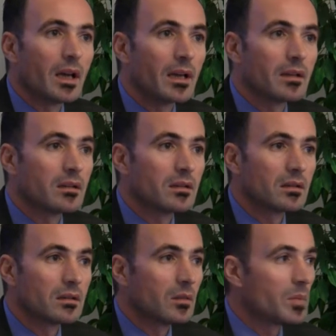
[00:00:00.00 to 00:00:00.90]
and
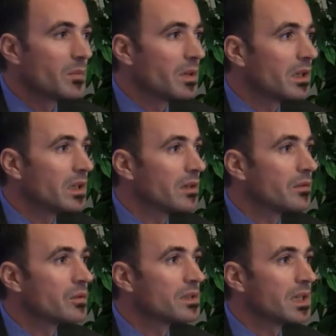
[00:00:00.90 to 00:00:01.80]
the people
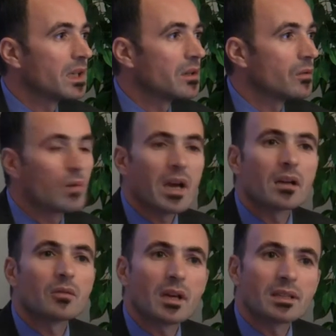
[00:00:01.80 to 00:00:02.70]
literally will say, why
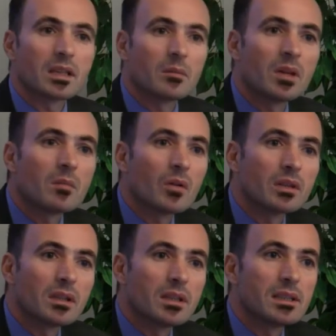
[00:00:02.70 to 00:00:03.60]
are you asking me
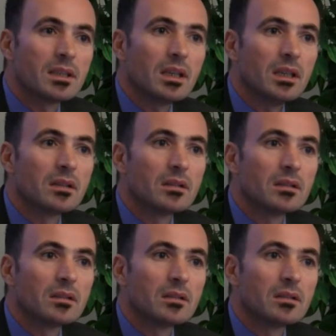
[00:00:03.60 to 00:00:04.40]
about ethnicity?